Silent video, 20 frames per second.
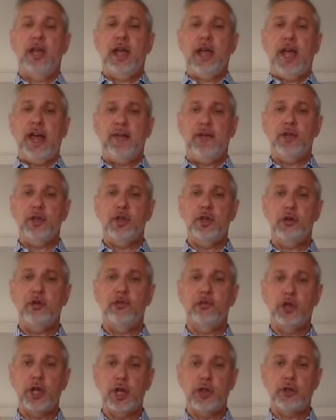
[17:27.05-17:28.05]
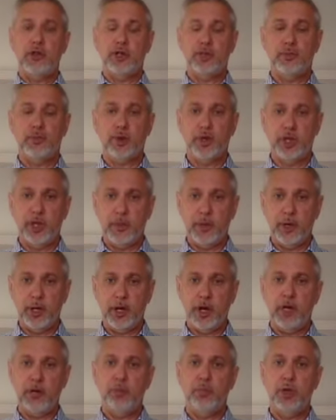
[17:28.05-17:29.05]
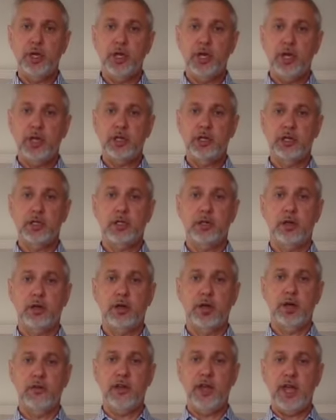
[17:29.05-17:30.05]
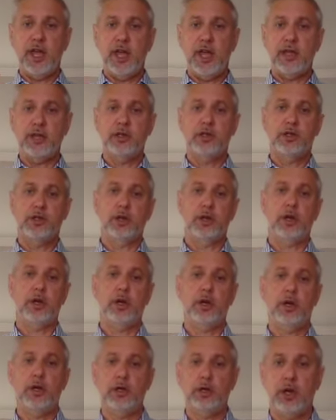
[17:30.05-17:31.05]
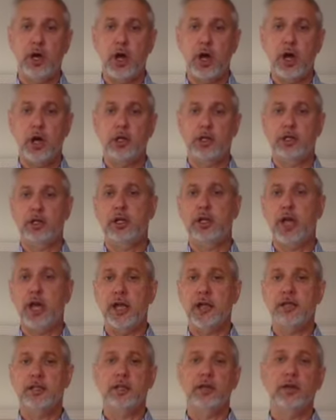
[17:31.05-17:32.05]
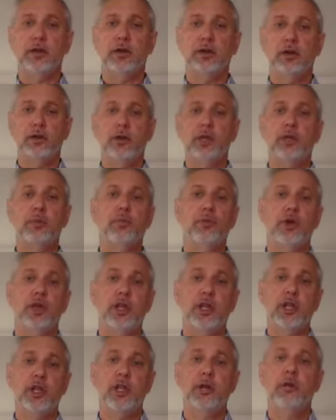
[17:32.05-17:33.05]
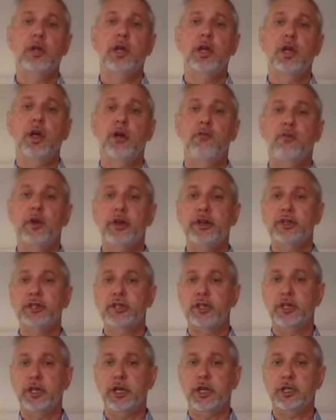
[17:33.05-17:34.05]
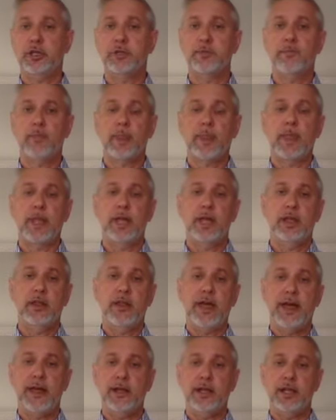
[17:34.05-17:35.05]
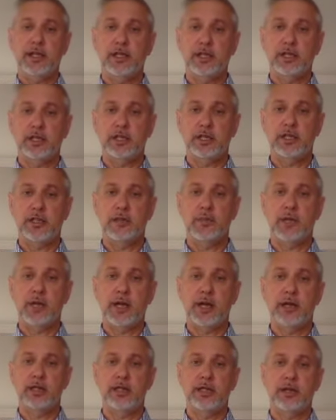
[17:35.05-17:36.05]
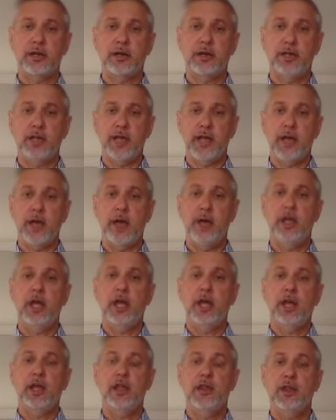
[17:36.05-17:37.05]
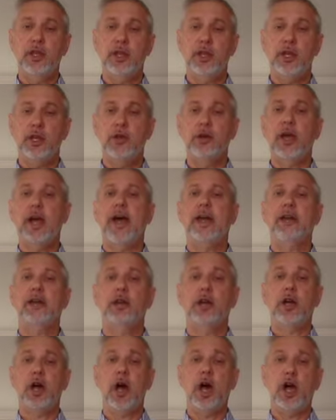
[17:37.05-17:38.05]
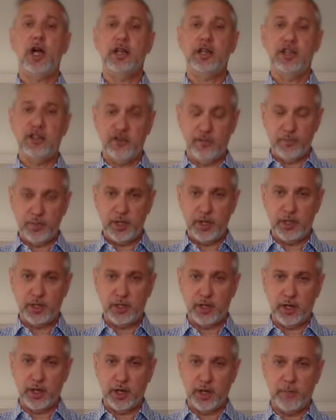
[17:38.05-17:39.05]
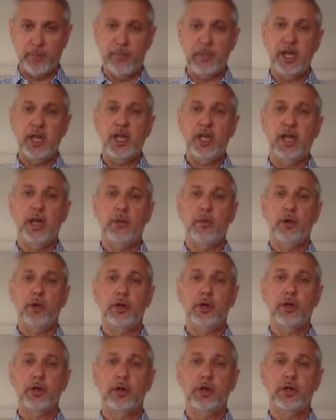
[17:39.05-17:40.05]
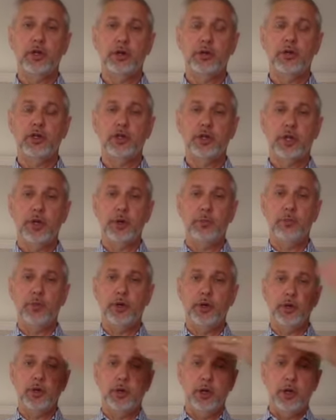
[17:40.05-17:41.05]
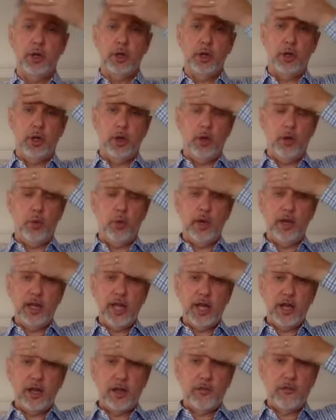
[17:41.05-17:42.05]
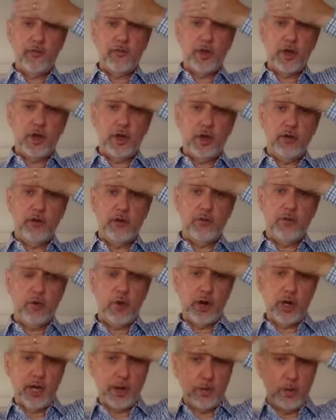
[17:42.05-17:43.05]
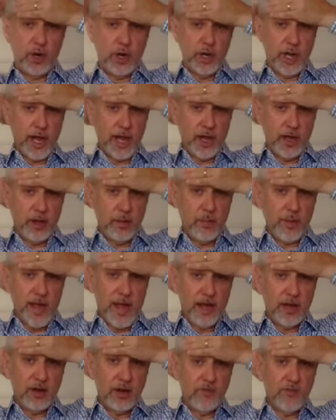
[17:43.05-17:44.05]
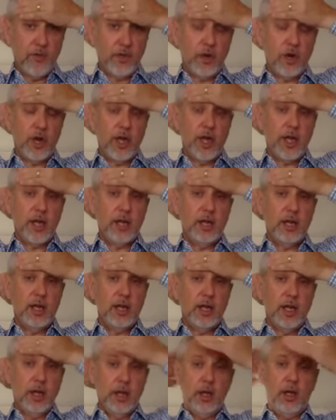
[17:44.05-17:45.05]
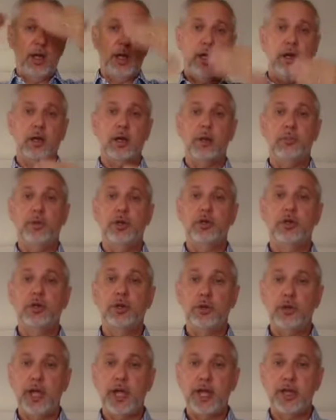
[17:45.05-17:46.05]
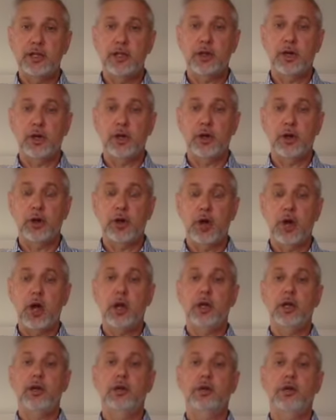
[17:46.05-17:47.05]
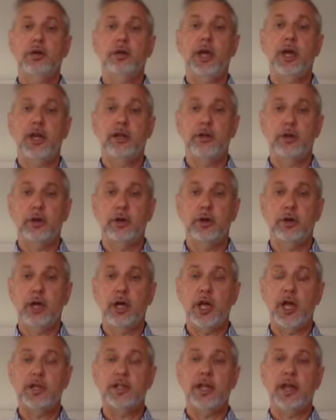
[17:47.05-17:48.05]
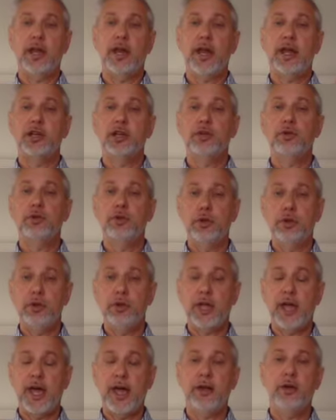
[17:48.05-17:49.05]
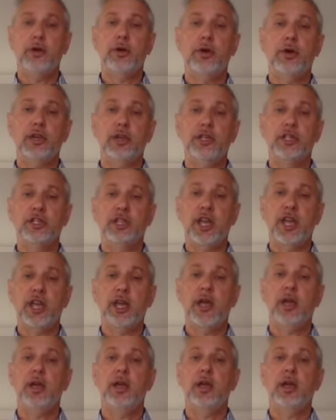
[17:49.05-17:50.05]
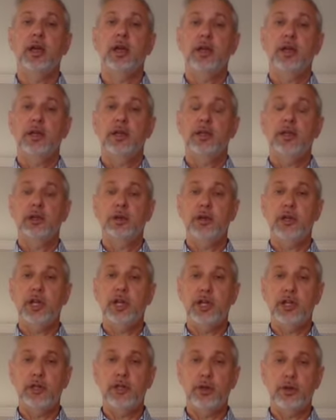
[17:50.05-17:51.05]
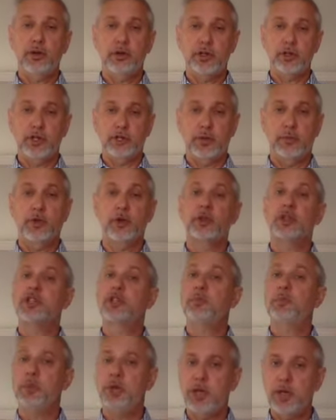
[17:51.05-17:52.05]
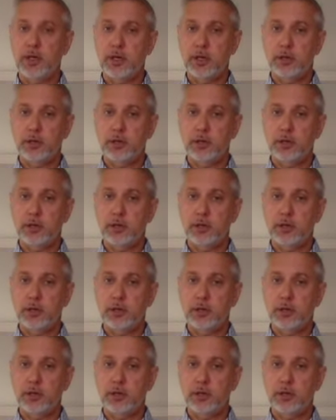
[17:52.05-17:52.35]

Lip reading: after you've done this preliminary piece of head to heart to guts, and you're doing the breathing of 1 to 6, that gets the system kind of settled down, and then you're adding a cognitive piece here. And what you're going to do is you're going to put one hand on the front of your forehead, one hand on the back of your forehead. You're going to put 2 hands on your heart and 2 hands on your guts. And as you do that, you're going to say to each of those systems, you're going to speak